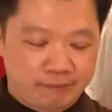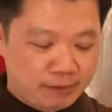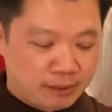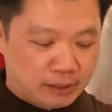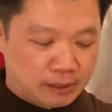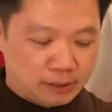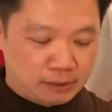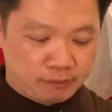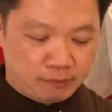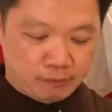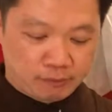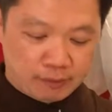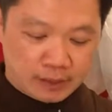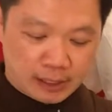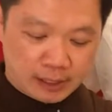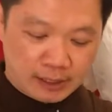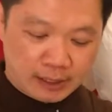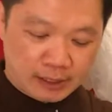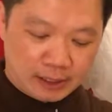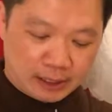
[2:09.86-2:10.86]
every
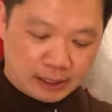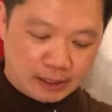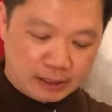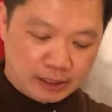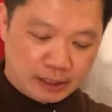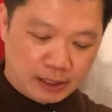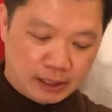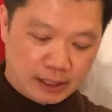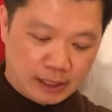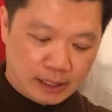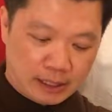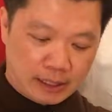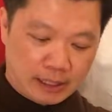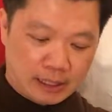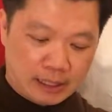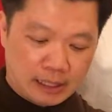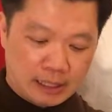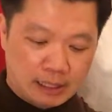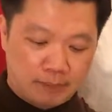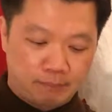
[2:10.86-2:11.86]
Friday night,
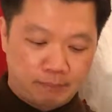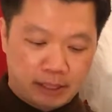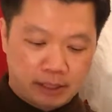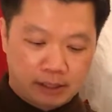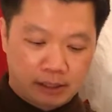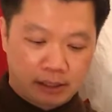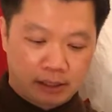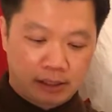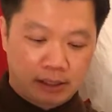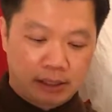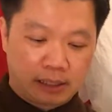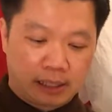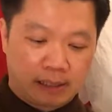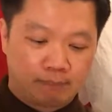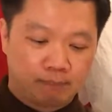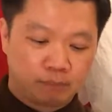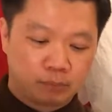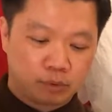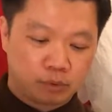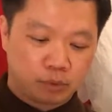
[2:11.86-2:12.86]
and basically
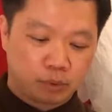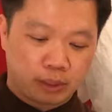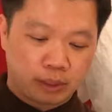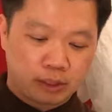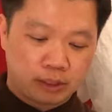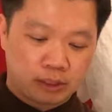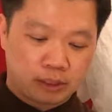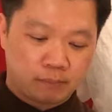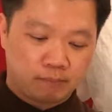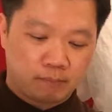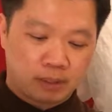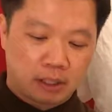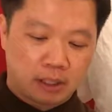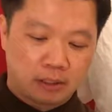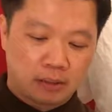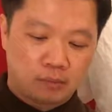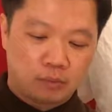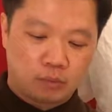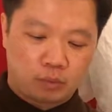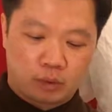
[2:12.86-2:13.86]
I'm drinking a
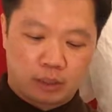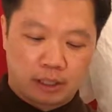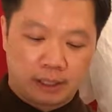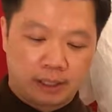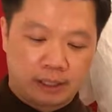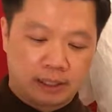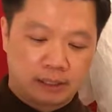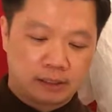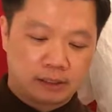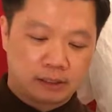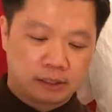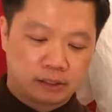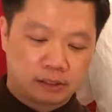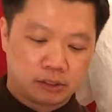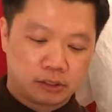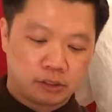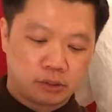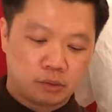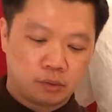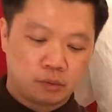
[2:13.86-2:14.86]
bottle of wine and
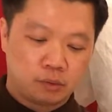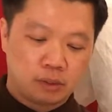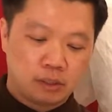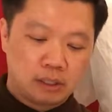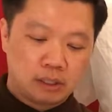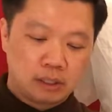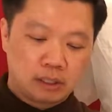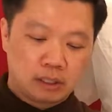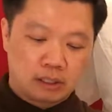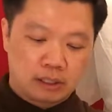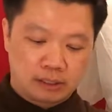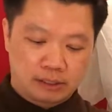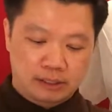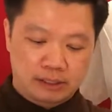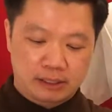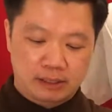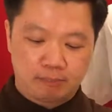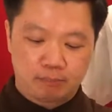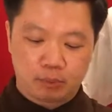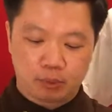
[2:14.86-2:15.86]
just do a
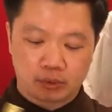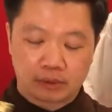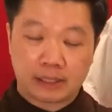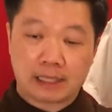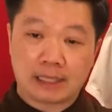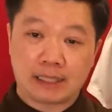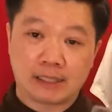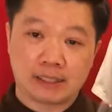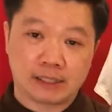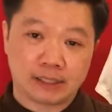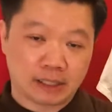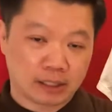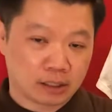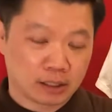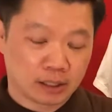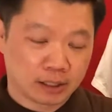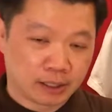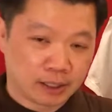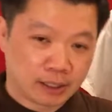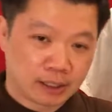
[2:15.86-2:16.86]
simple tasting
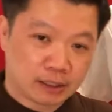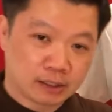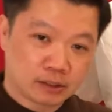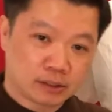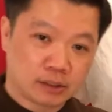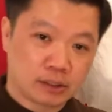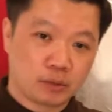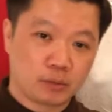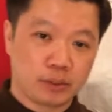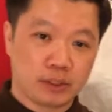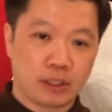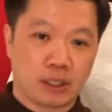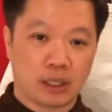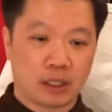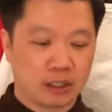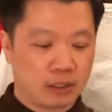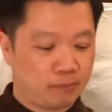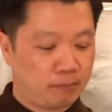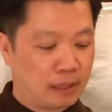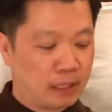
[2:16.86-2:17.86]
on it. And so we're
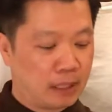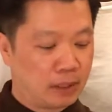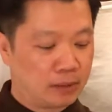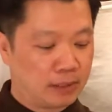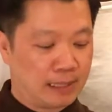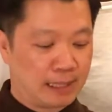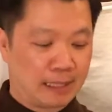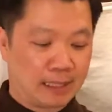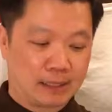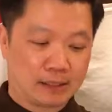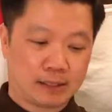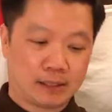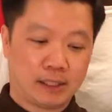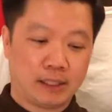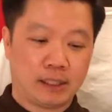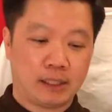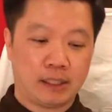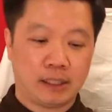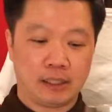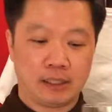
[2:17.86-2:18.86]
talking about the
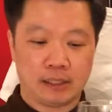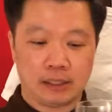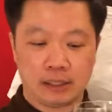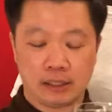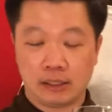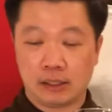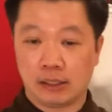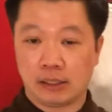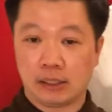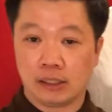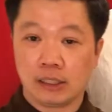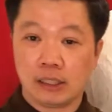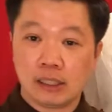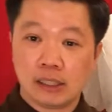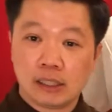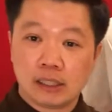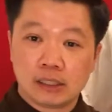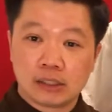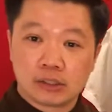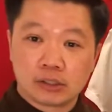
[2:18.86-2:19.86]
acidity, the
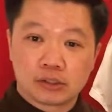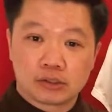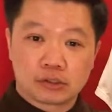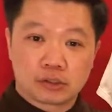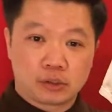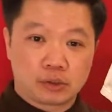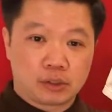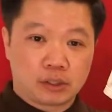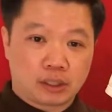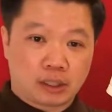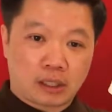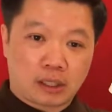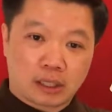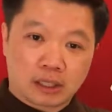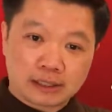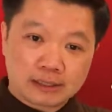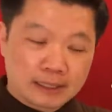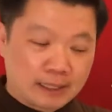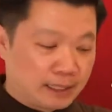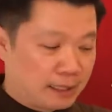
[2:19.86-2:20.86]
sugar
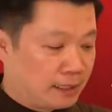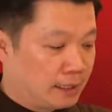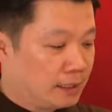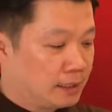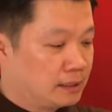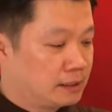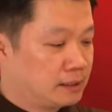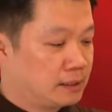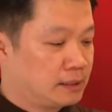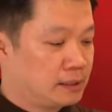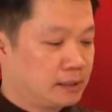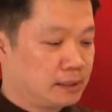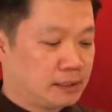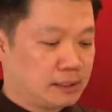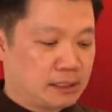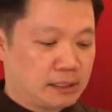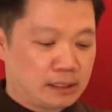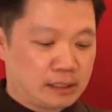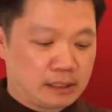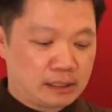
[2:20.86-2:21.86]
contents,
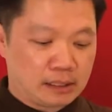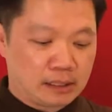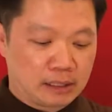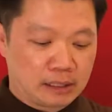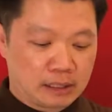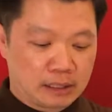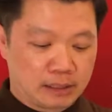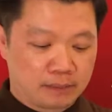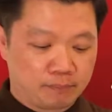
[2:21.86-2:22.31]
the